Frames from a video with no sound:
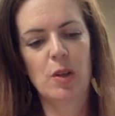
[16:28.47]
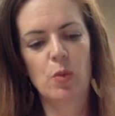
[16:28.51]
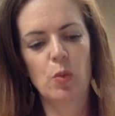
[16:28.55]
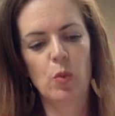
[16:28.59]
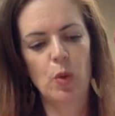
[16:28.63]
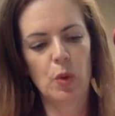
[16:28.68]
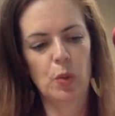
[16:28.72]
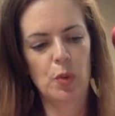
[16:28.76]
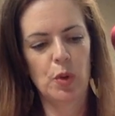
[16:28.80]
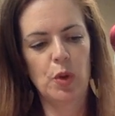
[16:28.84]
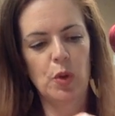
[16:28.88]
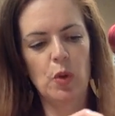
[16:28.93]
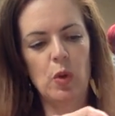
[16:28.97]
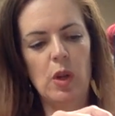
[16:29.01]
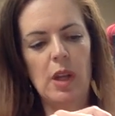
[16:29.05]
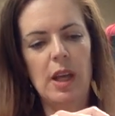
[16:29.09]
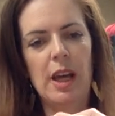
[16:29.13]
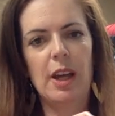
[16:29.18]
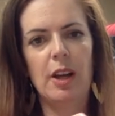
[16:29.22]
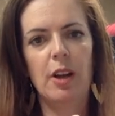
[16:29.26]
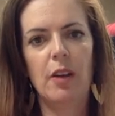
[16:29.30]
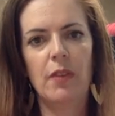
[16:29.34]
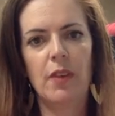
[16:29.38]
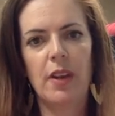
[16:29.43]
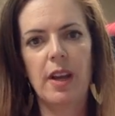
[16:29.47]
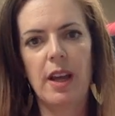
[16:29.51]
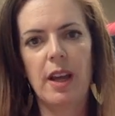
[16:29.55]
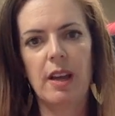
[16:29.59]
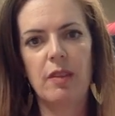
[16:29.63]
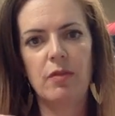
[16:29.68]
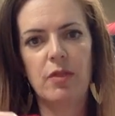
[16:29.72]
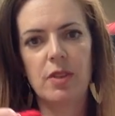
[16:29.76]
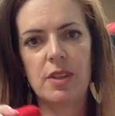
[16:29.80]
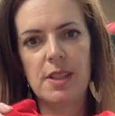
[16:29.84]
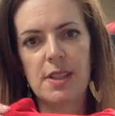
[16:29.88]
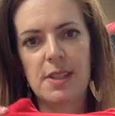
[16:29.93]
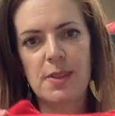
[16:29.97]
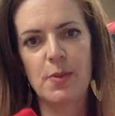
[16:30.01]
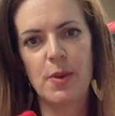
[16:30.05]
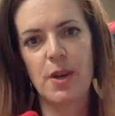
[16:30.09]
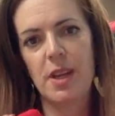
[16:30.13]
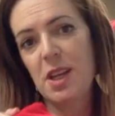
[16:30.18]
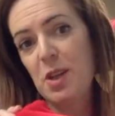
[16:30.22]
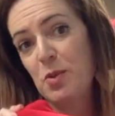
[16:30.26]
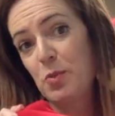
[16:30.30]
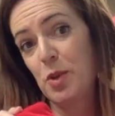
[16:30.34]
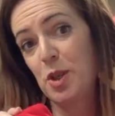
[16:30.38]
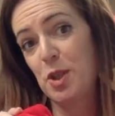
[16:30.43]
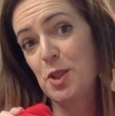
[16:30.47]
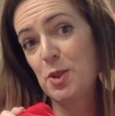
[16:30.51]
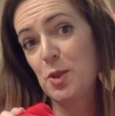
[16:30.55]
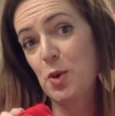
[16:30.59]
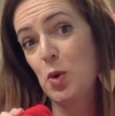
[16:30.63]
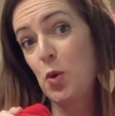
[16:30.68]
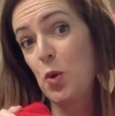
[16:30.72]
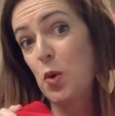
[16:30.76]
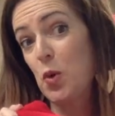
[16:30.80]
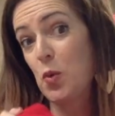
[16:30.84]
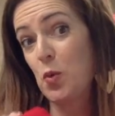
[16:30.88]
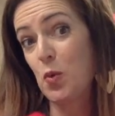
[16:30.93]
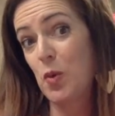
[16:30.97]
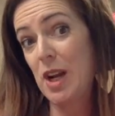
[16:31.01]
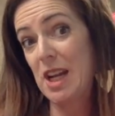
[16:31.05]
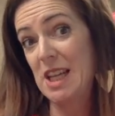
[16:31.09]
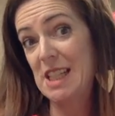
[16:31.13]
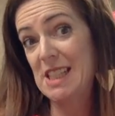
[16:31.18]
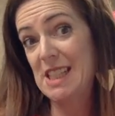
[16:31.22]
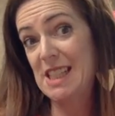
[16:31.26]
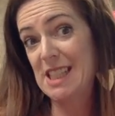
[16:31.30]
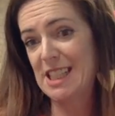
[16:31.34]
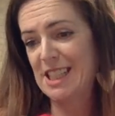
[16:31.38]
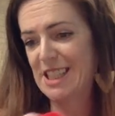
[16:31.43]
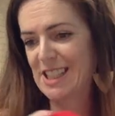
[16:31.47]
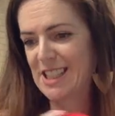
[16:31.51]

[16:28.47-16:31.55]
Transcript: We went all out on the name for this one, and we just called it red.